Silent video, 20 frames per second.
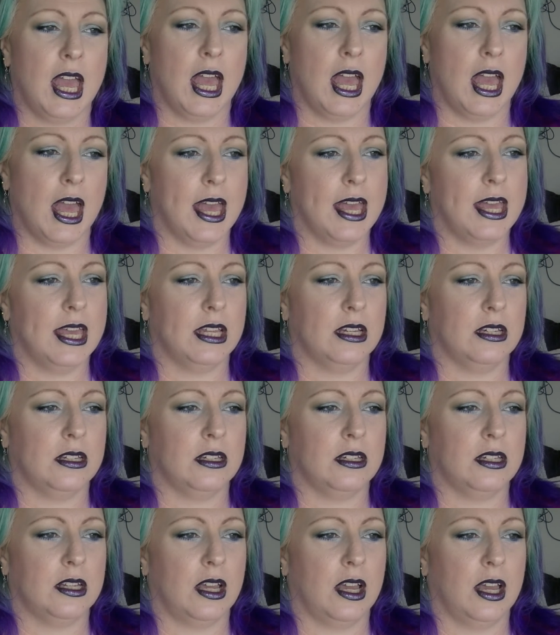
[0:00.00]

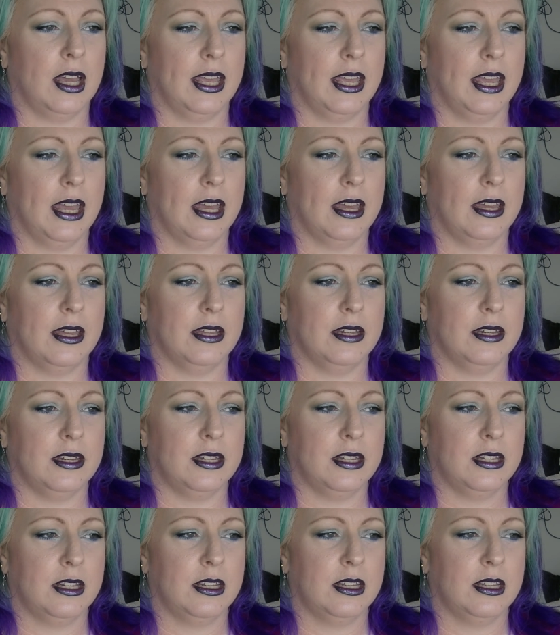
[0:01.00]
and I had
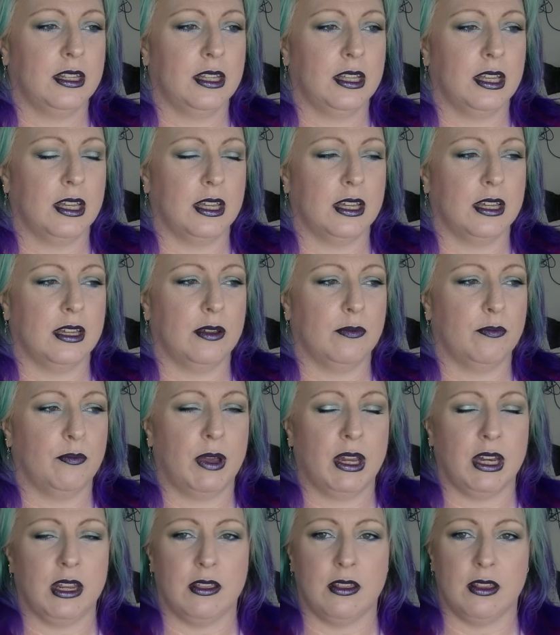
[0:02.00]

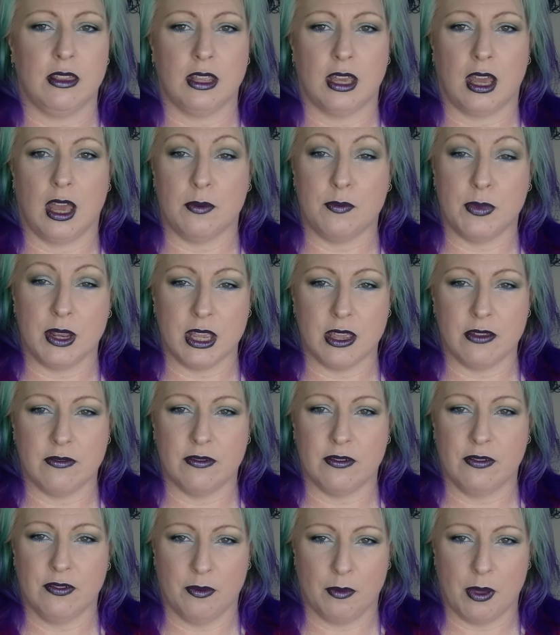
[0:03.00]
money that I'd been given
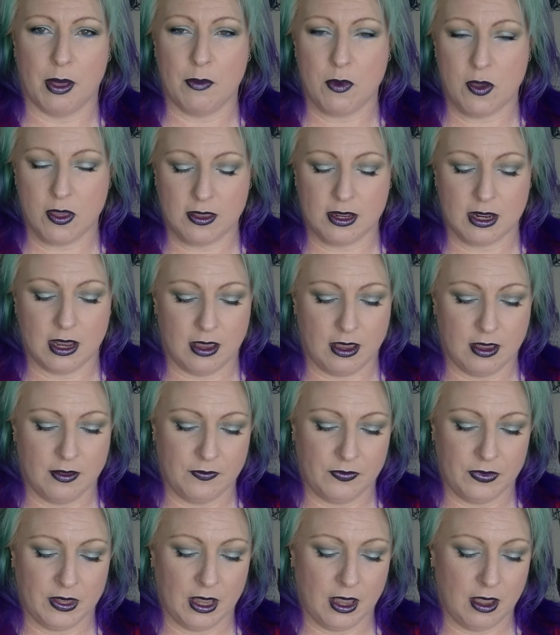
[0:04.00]
for my birthday
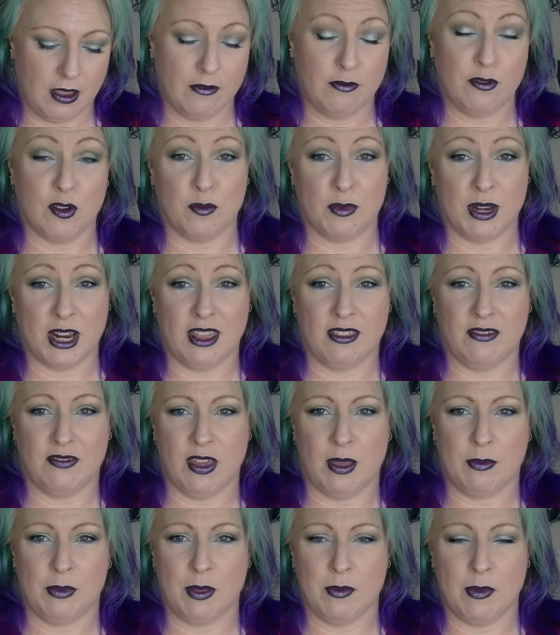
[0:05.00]
from another
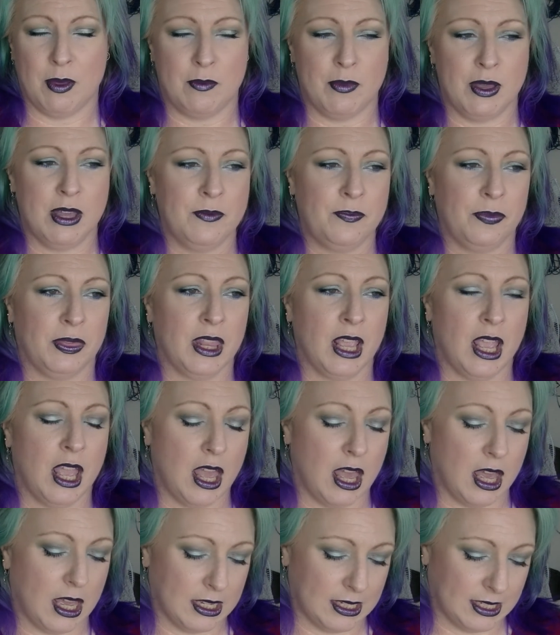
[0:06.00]
family member.
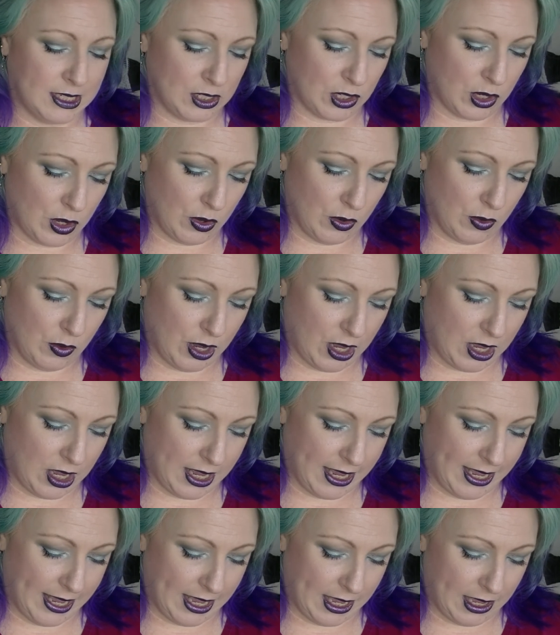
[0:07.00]
So
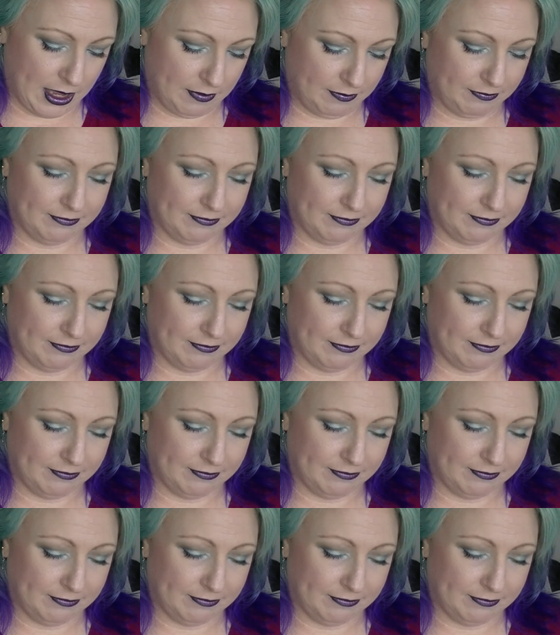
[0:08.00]
I